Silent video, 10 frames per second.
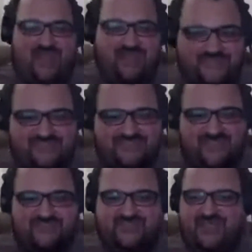
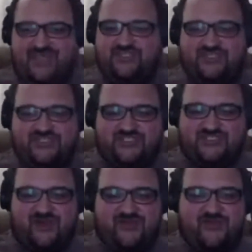Kansas and
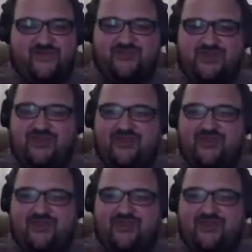just start...